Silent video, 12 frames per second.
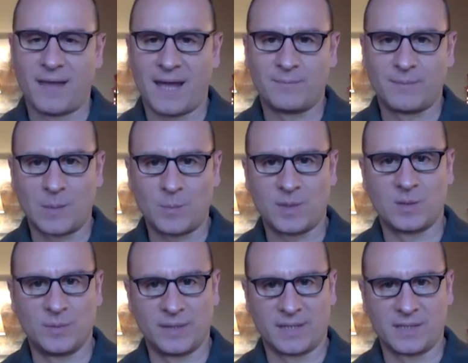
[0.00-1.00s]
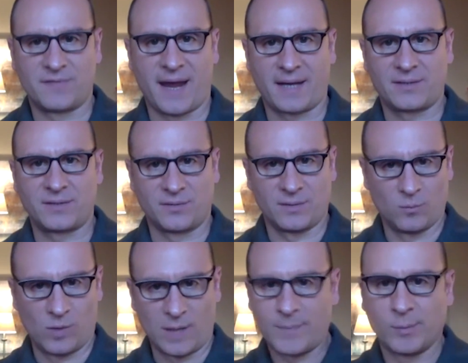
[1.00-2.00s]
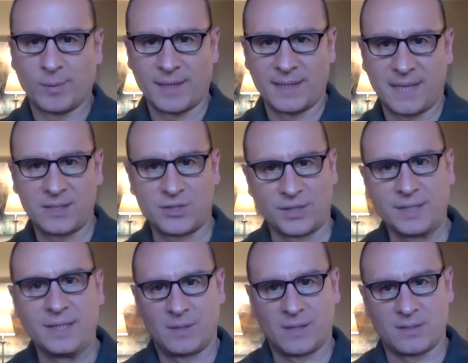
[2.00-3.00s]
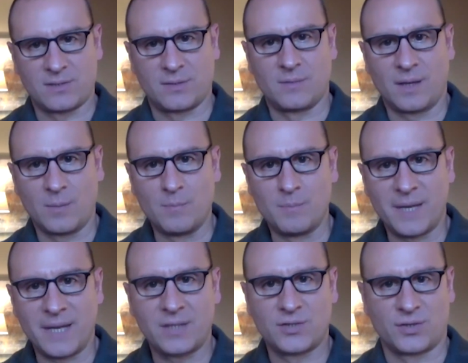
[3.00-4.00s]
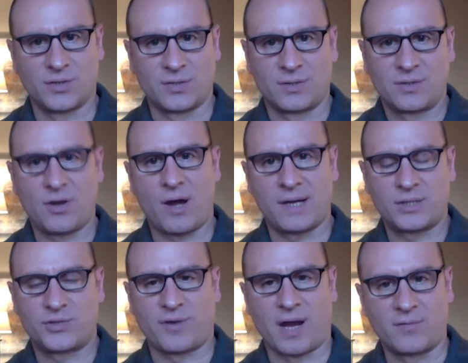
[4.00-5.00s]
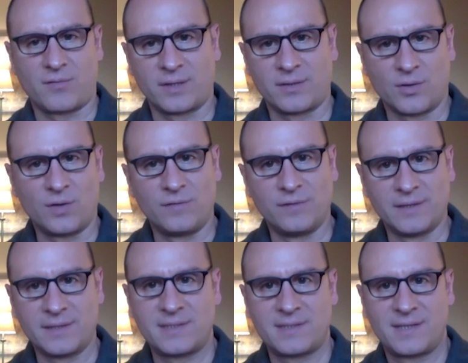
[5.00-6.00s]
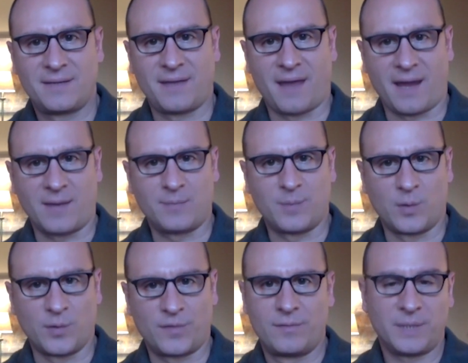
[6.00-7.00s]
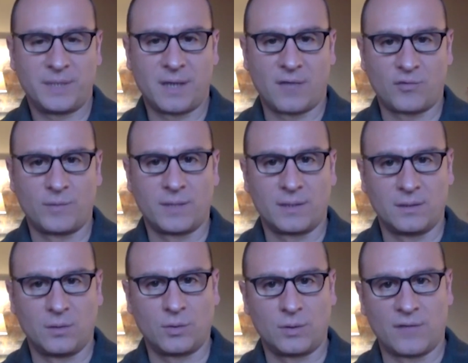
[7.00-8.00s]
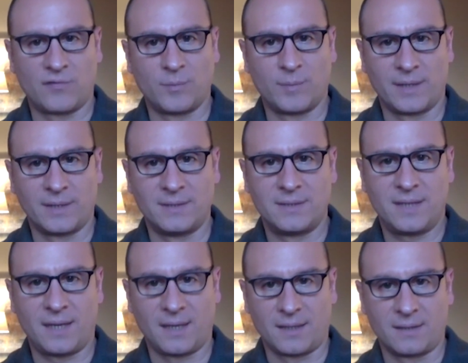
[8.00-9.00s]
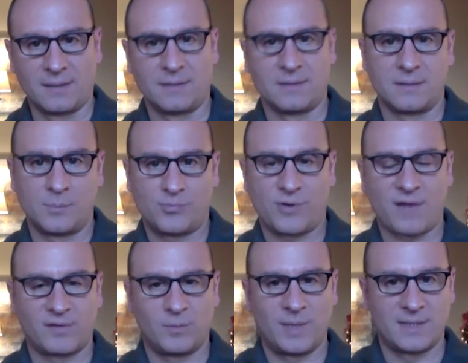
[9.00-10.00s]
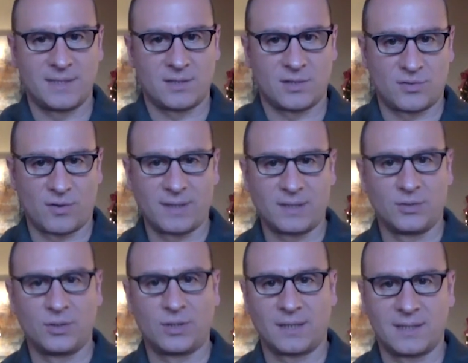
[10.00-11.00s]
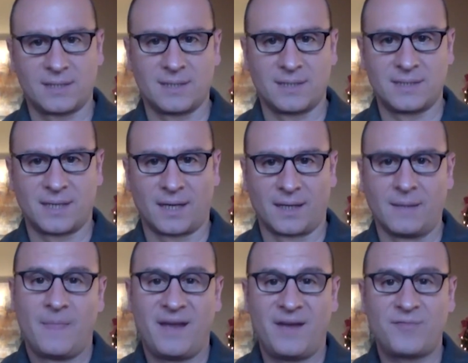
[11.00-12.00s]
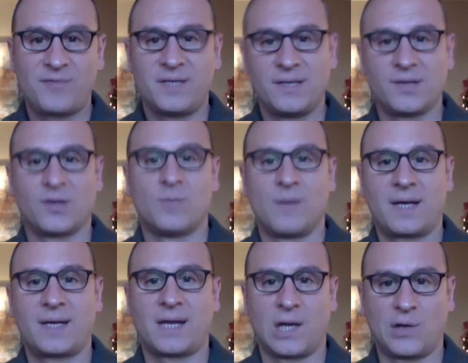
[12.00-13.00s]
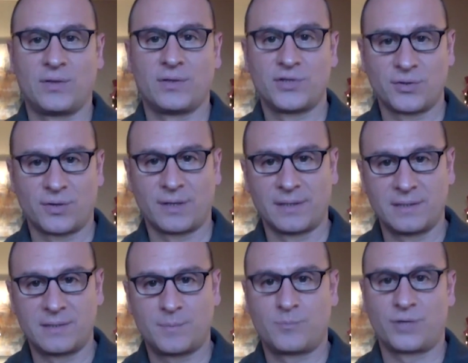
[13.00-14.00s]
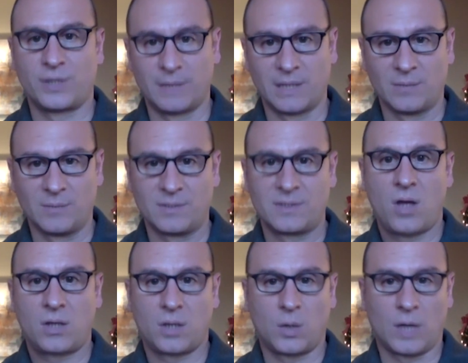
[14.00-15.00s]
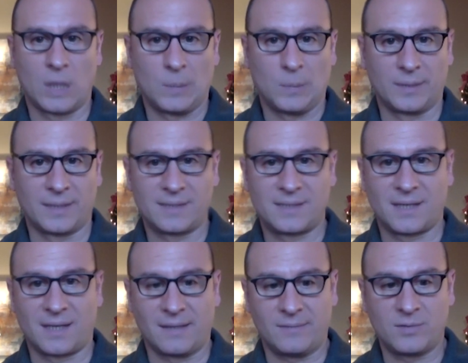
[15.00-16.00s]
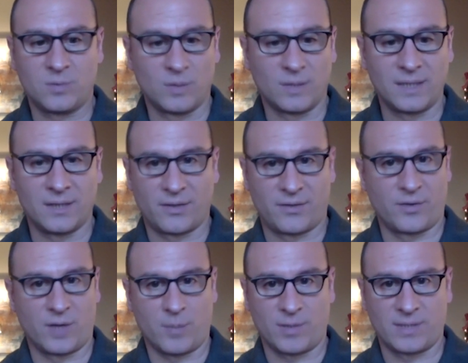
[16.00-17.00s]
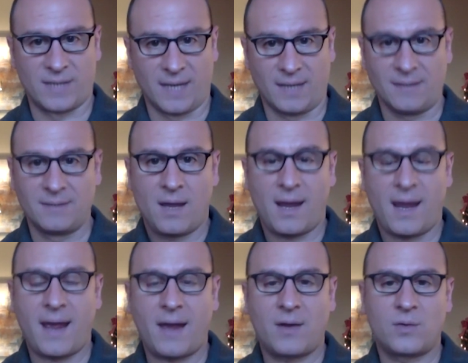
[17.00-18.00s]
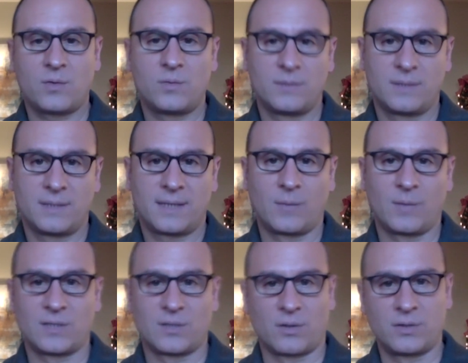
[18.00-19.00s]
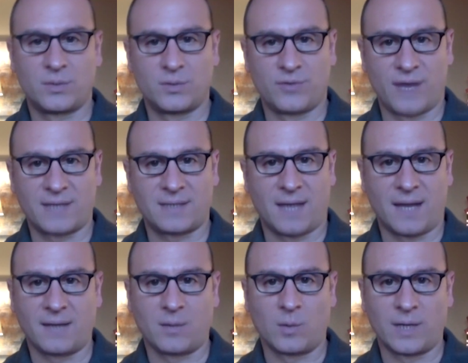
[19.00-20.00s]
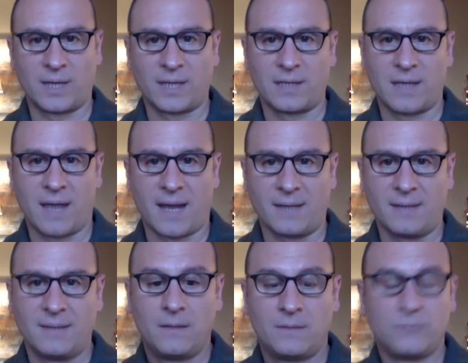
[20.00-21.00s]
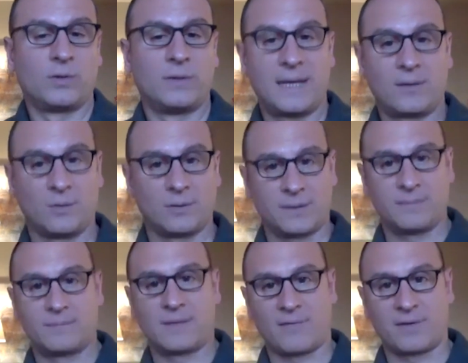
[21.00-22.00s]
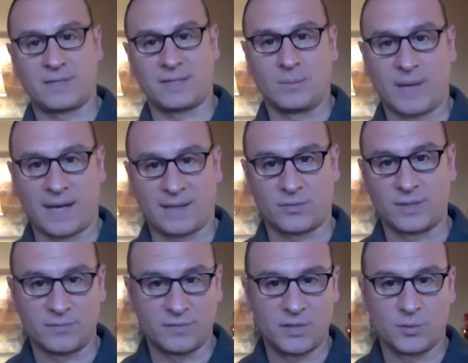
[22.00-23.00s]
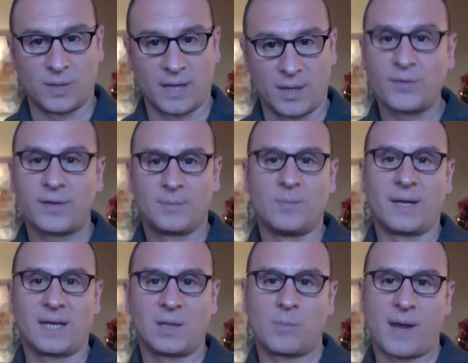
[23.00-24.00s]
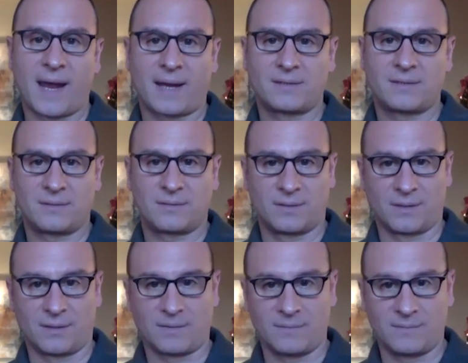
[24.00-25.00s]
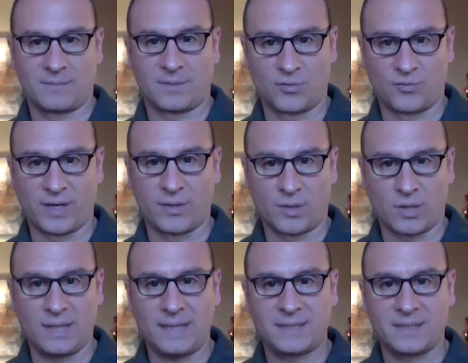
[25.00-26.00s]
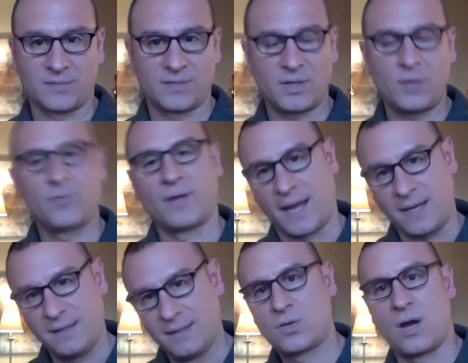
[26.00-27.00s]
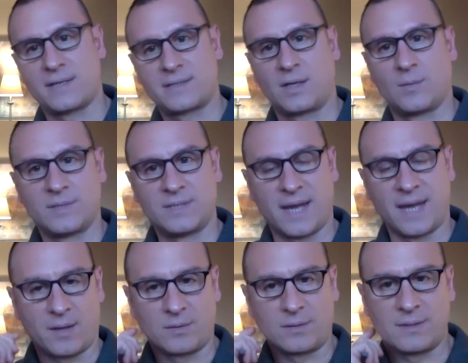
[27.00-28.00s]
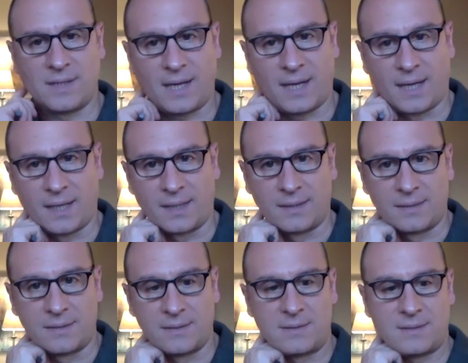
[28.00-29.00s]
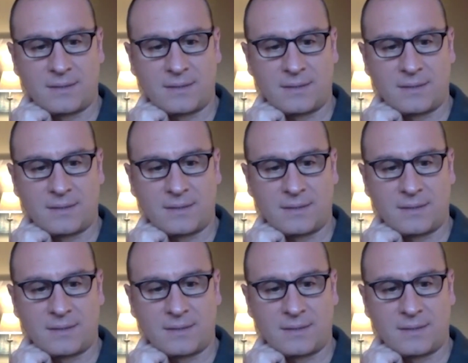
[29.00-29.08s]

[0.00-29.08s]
that might be the biggest factor in why people pay attention, because there's a major cost driver in all this that both big government, local government, and private business are starting to look at this and saying, every year, my health insurance premiums go up, let's say 20 to 30%. How can we start to address that in a way that will not only obviously impact our individual health, but may impact the greater collective, so that cost comes down and